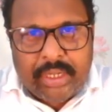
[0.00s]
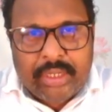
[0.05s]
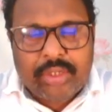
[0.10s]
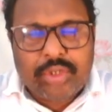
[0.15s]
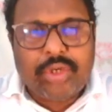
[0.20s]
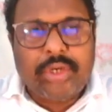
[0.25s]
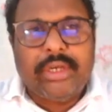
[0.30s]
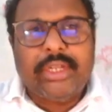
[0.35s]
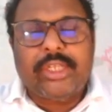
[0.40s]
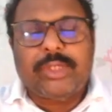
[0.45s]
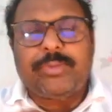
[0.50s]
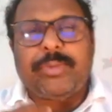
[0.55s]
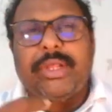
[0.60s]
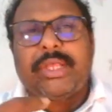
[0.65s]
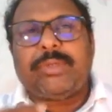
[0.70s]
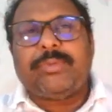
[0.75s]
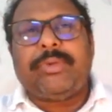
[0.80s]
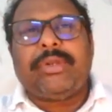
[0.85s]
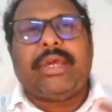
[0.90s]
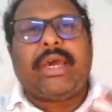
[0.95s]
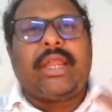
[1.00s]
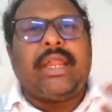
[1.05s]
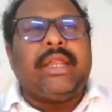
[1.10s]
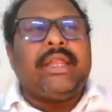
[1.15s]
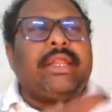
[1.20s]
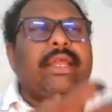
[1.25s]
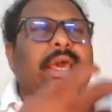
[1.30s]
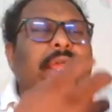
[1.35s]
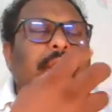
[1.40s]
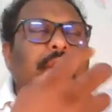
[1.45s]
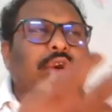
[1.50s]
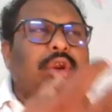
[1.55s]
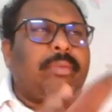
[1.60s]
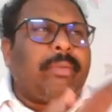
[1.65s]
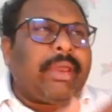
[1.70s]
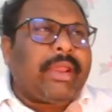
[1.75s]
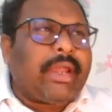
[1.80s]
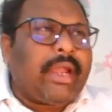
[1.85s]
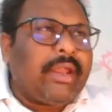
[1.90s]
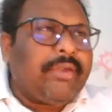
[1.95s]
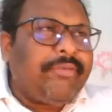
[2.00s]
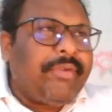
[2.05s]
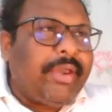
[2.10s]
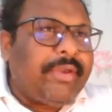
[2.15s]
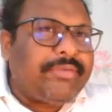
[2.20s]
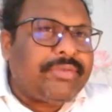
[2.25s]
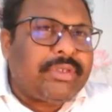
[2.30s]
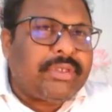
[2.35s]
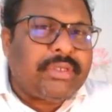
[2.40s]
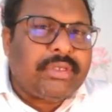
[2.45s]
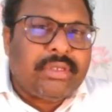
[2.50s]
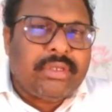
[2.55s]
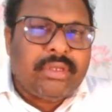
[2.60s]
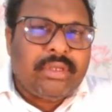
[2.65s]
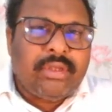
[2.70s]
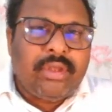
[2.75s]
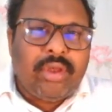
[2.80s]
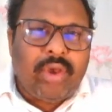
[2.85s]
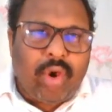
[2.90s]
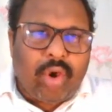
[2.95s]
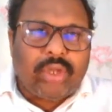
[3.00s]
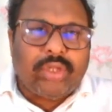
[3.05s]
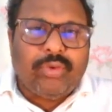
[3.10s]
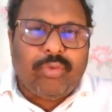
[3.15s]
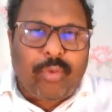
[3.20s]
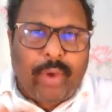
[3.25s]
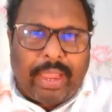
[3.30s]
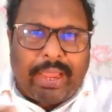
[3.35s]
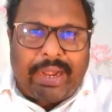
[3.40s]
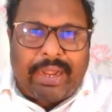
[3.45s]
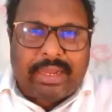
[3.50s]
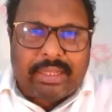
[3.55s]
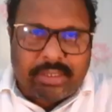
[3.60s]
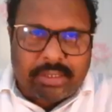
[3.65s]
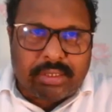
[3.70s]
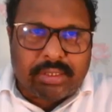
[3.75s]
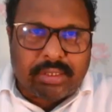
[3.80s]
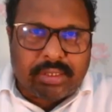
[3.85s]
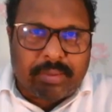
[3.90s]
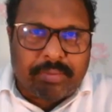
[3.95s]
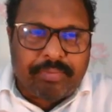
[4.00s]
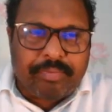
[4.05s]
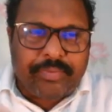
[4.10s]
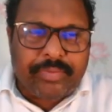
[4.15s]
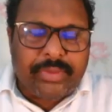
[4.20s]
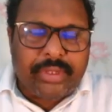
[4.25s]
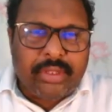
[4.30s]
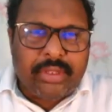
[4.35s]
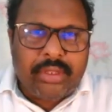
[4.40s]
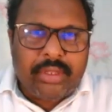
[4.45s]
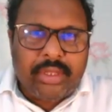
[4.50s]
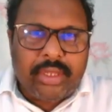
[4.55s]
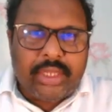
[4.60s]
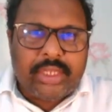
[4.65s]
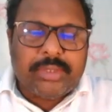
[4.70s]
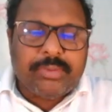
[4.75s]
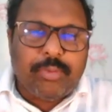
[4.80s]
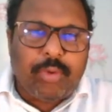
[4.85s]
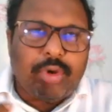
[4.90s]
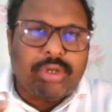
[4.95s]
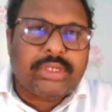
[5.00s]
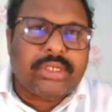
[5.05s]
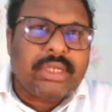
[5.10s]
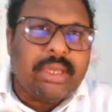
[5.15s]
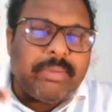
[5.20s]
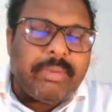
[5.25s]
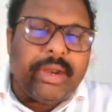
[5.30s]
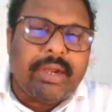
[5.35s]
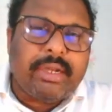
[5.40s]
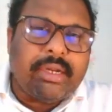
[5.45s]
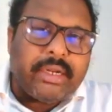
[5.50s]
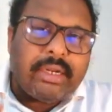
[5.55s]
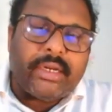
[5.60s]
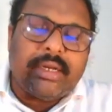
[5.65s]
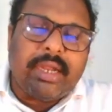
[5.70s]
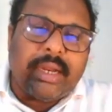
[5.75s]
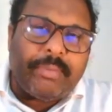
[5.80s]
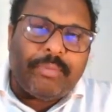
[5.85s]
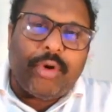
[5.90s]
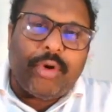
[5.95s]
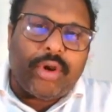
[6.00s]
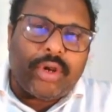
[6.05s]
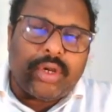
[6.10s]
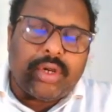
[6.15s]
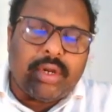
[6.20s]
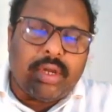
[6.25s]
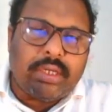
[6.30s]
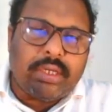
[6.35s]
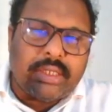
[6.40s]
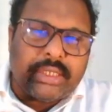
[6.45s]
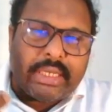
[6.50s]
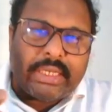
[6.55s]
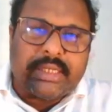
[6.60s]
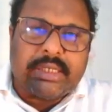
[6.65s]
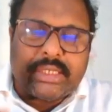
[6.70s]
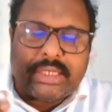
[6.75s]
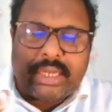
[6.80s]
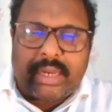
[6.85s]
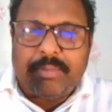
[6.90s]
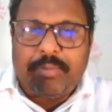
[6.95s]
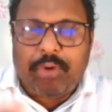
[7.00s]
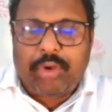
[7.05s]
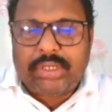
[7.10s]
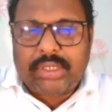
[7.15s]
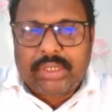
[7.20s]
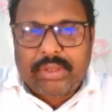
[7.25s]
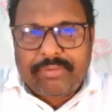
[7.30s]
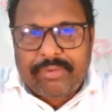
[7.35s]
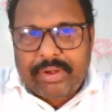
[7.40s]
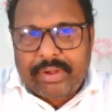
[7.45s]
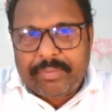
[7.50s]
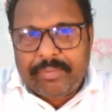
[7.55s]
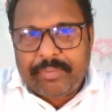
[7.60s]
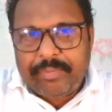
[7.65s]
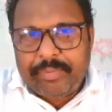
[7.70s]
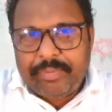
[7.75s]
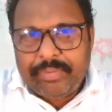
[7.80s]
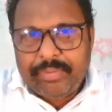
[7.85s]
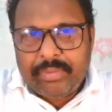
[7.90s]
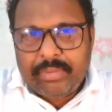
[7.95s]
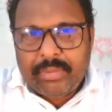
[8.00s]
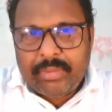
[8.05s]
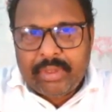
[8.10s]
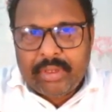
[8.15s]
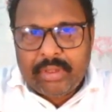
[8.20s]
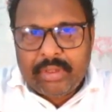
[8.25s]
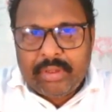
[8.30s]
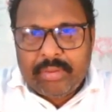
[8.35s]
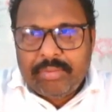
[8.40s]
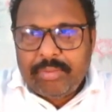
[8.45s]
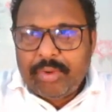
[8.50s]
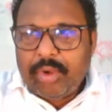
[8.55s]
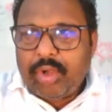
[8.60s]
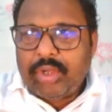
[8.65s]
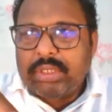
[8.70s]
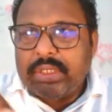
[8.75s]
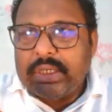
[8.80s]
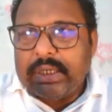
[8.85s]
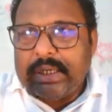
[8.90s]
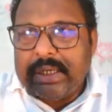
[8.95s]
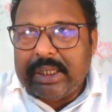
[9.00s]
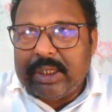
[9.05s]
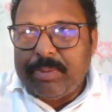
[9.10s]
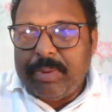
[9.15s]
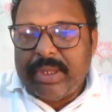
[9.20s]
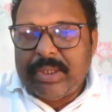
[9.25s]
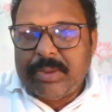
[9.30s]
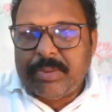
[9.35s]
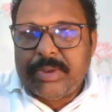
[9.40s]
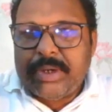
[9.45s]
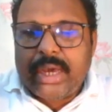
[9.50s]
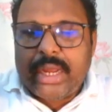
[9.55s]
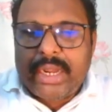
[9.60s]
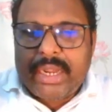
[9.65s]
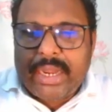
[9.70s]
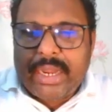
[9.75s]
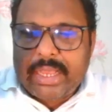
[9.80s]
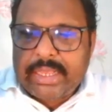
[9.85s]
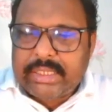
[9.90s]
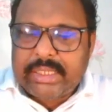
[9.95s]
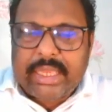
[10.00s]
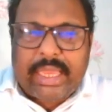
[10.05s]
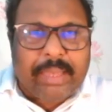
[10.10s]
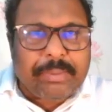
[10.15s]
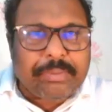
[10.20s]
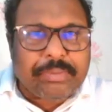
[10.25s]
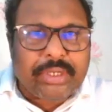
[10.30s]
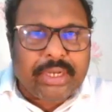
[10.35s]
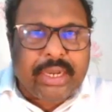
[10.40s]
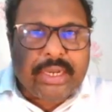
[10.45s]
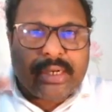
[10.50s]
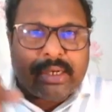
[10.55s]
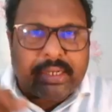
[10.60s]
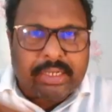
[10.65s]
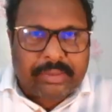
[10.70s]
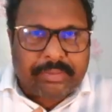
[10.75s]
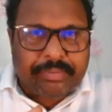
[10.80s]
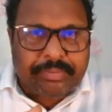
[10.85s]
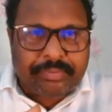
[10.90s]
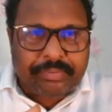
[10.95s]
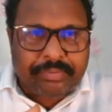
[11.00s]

So displacement current, electromagnetic waves or the wireless system is more stable at 10 power 6, 10 power 7 because displacement current has epsilon term.